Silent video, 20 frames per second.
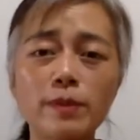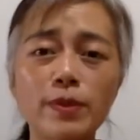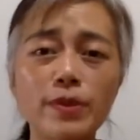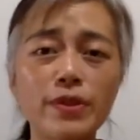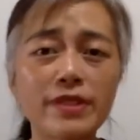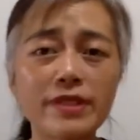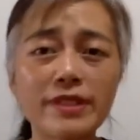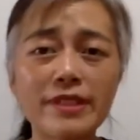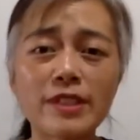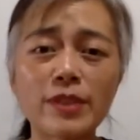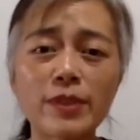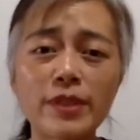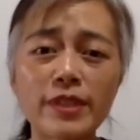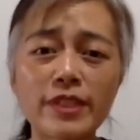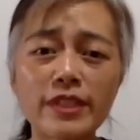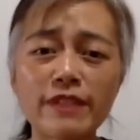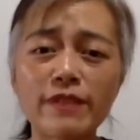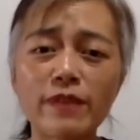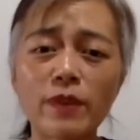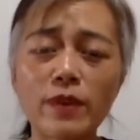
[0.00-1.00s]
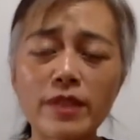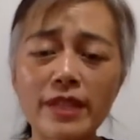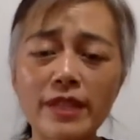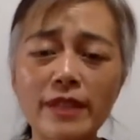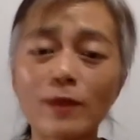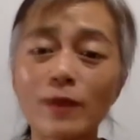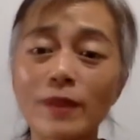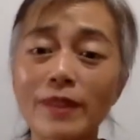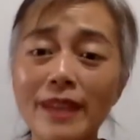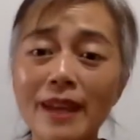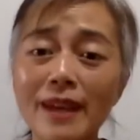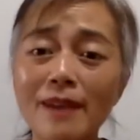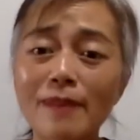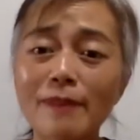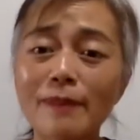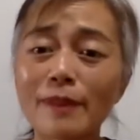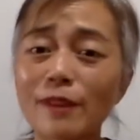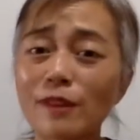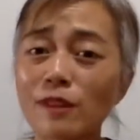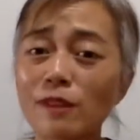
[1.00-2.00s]
prison in 2014 were there
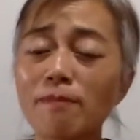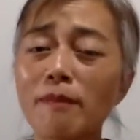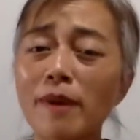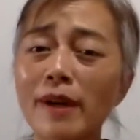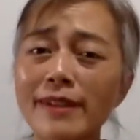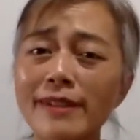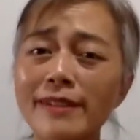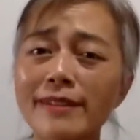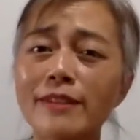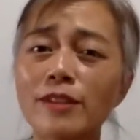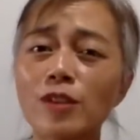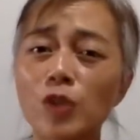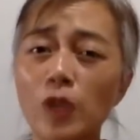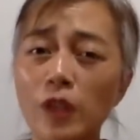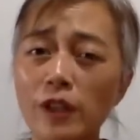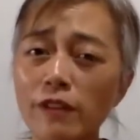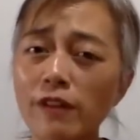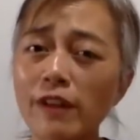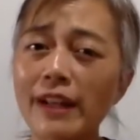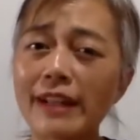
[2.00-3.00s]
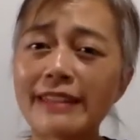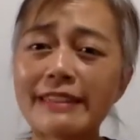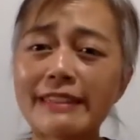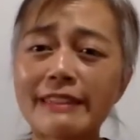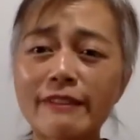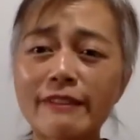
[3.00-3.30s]
because of minor drug-related